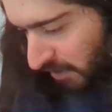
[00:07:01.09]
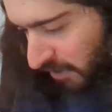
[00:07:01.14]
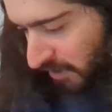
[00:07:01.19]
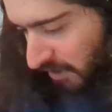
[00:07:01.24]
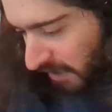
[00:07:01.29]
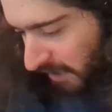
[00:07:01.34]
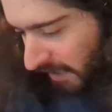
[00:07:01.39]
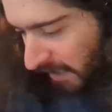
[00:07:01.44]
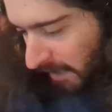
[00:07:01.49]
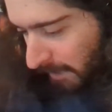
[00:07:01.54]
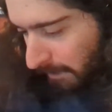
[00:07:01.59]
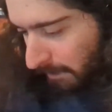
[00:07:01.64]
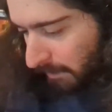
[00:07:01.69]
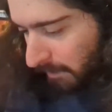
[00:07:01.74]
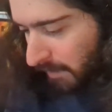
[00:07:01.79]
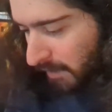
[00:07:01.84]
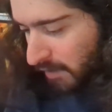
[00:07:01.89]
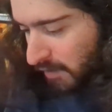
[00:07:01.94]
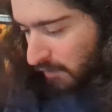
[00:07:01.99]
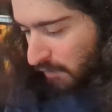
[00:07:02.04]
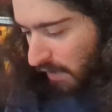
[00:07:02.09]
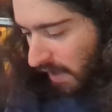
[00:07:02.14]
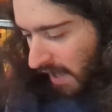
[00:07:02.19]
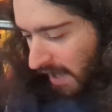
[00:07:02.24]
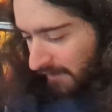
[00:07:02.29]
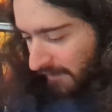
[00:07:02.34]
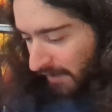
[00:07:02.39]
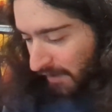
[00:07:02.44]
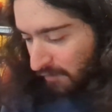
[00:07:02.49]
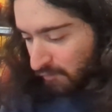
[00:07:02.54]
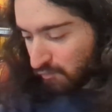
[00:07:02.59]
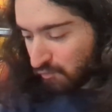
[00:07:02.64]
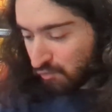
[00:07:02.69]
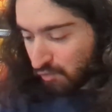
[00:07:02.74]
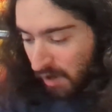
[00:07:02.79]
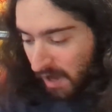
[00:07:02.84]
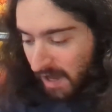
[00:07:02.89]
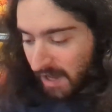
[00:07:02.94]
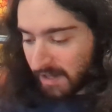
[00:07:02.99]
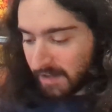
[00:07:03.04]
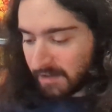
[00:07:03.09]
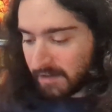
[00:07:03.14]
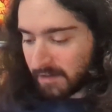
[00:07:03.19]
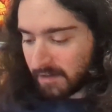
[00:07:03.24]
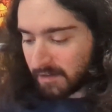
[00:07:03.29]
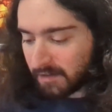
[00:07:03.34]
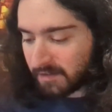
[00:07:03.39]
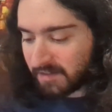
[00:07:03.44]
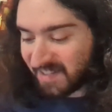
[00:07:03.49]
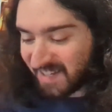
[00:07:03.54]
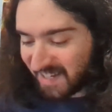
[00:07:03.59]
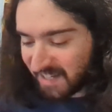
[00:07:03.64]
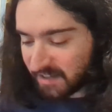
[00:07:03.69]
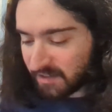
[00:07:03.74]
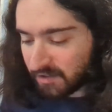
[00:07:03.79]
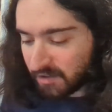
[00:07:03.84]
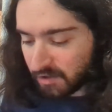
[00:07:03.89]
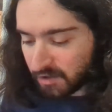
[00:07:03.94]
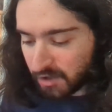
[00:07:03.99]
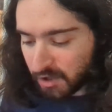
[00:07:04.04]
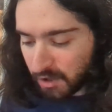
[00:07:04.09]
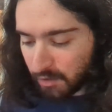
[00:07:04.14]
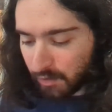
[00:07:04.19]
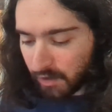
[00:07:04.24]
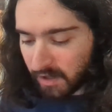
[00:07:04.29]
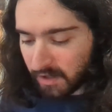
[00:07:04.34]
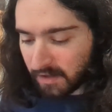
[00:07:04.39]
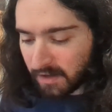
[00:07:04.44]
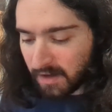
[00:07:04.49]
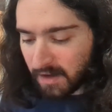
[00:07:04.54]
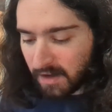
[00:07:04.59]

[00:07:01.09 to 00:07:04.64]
seem to have a red tint to it.